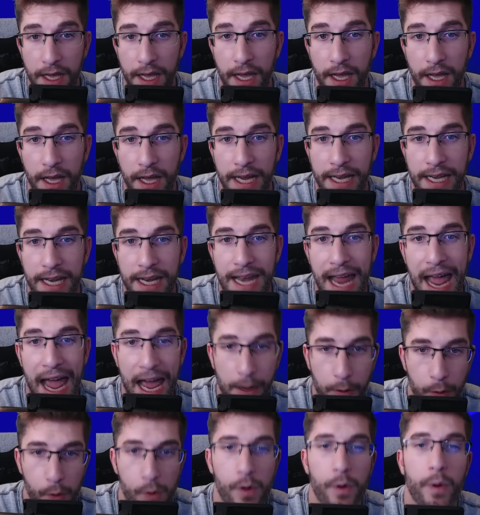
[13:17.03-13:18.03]
in an
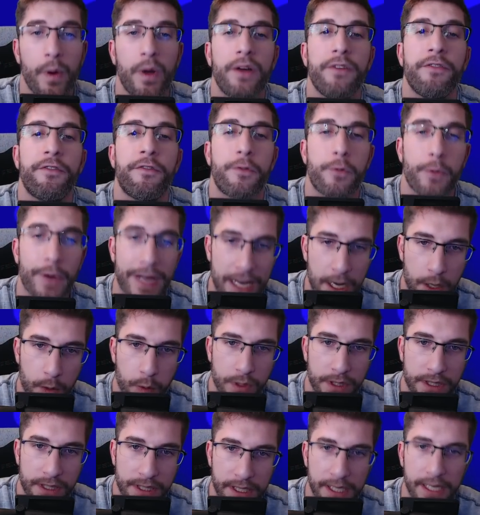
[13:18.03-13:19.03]
adequate
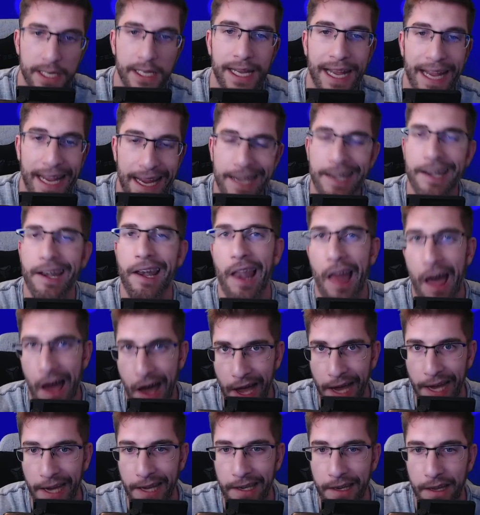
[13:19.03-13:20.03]
frequency in
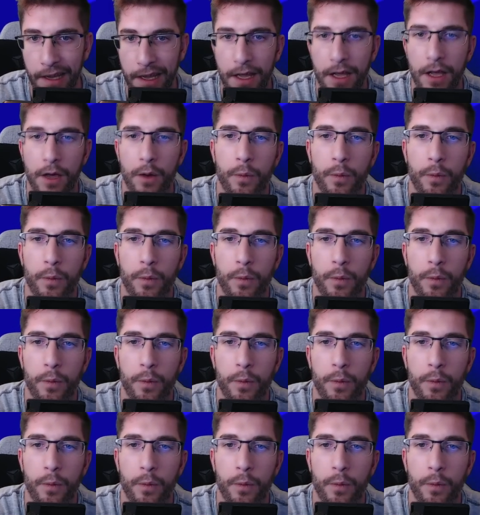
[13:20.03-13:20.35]
line